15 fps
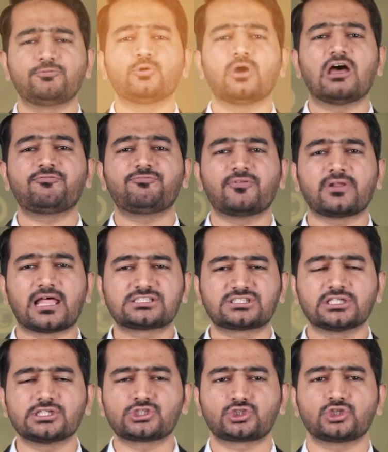you have
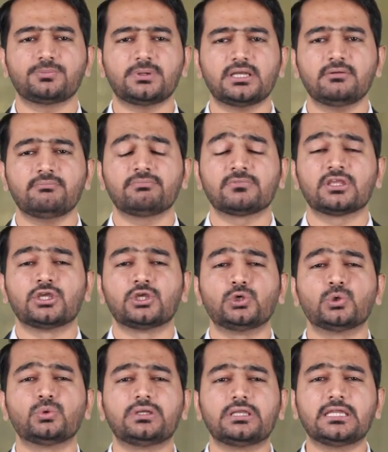financial instrument,
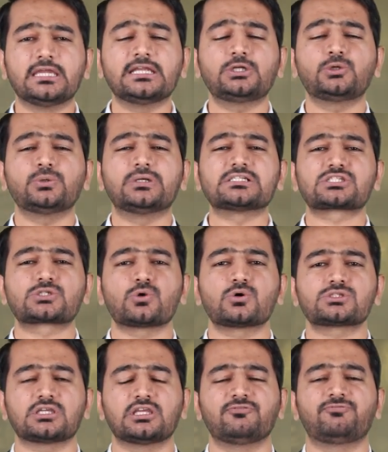you need to
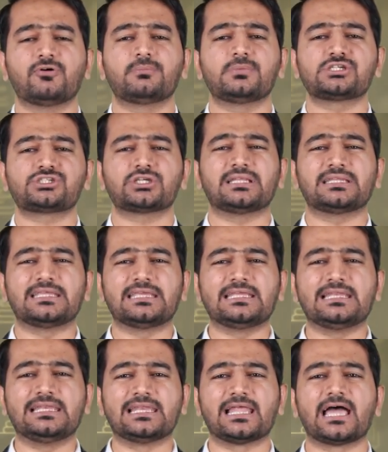disclose information
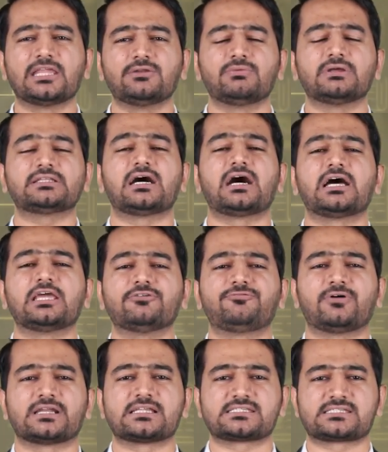in line with
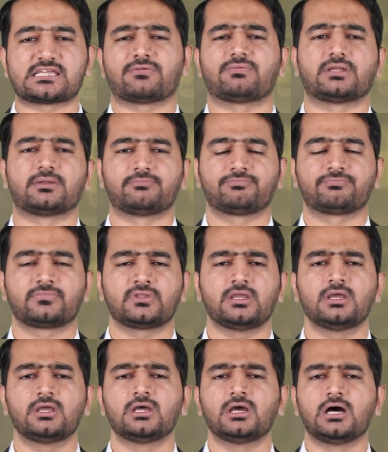IFRS 7.
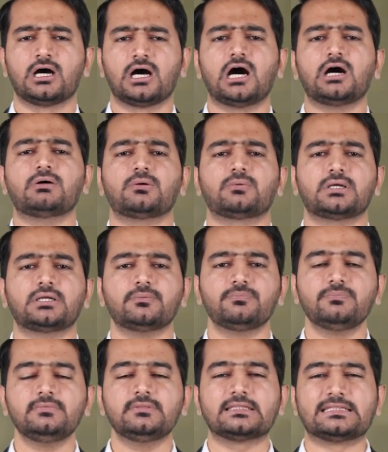However,
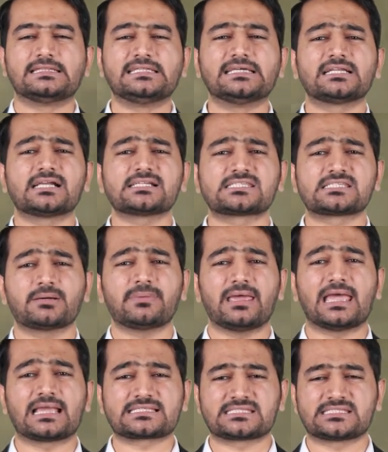there are some
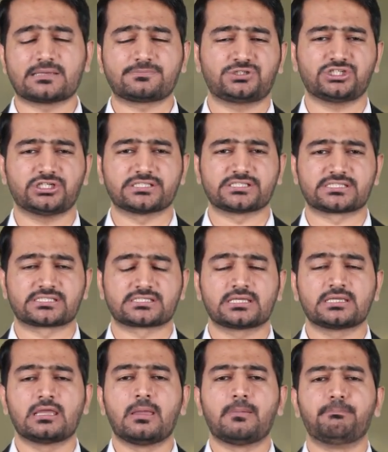exceptions
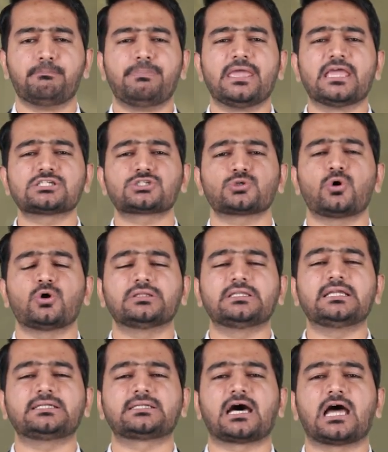based on
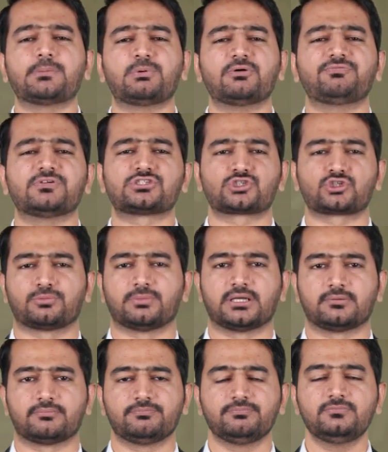the type of instrument.